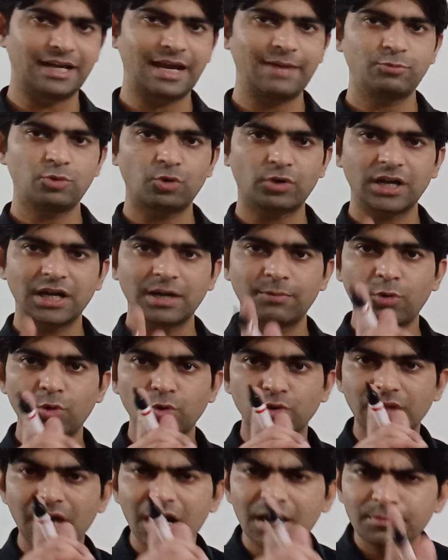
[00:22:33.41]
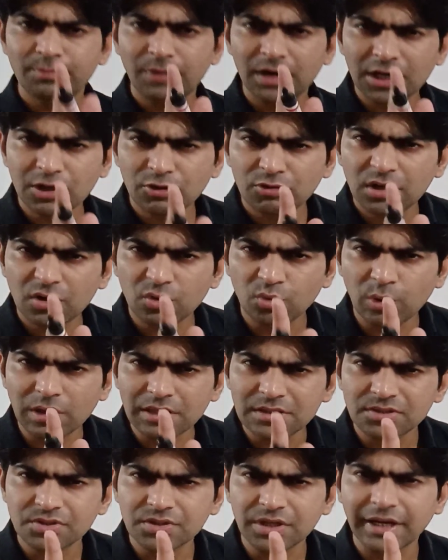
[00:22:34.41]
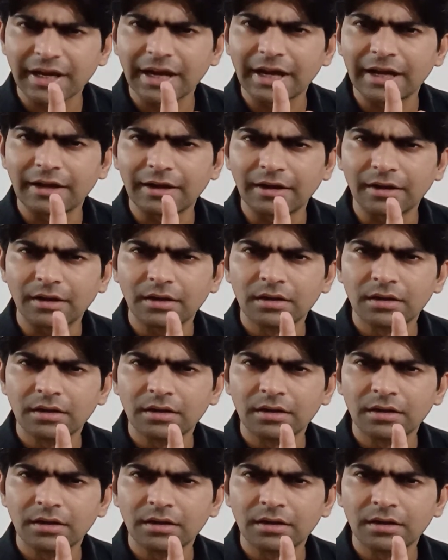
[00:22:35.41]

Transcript: I am talking about that particular 1 second.